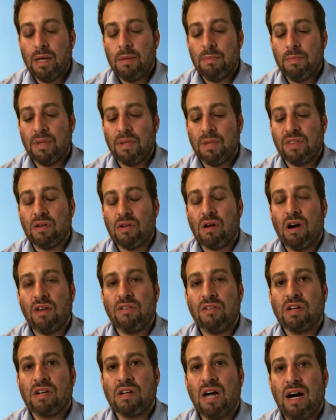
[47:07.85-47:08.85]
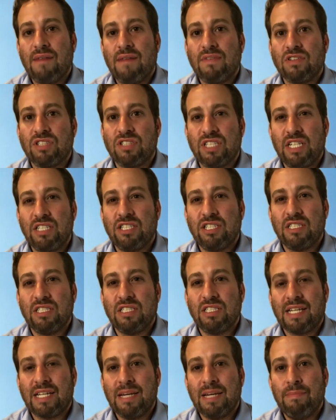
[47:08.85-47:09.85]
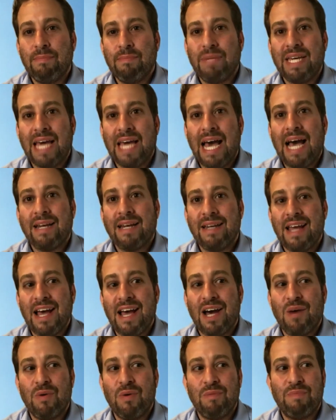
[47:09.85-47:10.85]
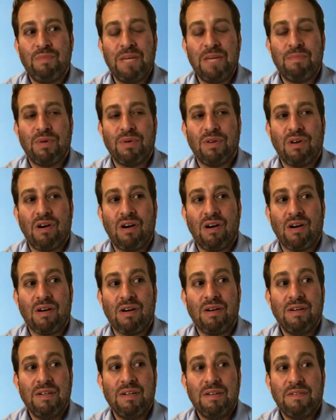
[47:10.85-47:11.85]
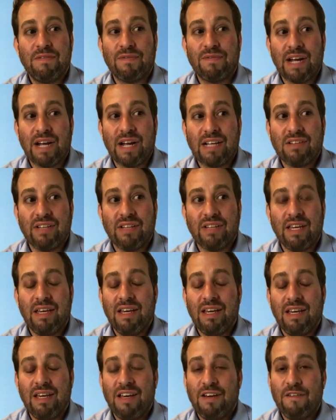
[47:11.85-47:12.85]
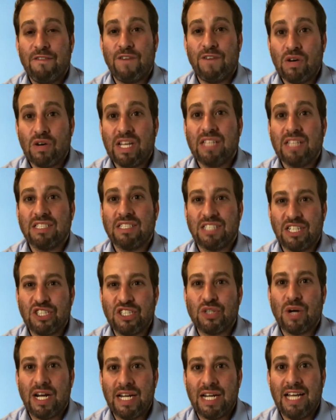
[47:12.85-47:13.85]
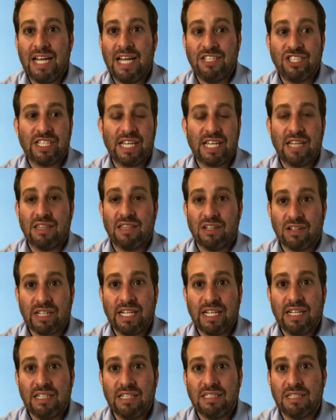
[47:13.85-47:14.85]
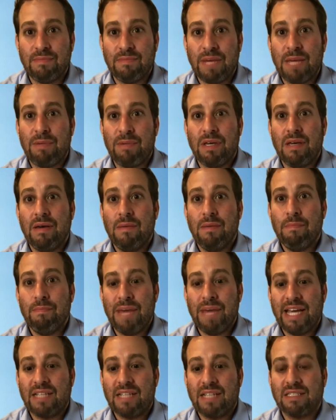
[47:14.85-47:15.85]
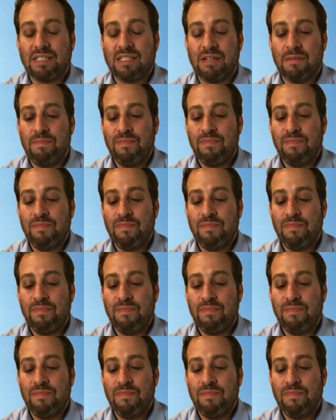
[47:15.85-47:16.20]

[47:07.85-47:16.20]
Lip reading: But there are other conversations that can be had now when people are, frankly, focused on trying to educate their kids and maybe make some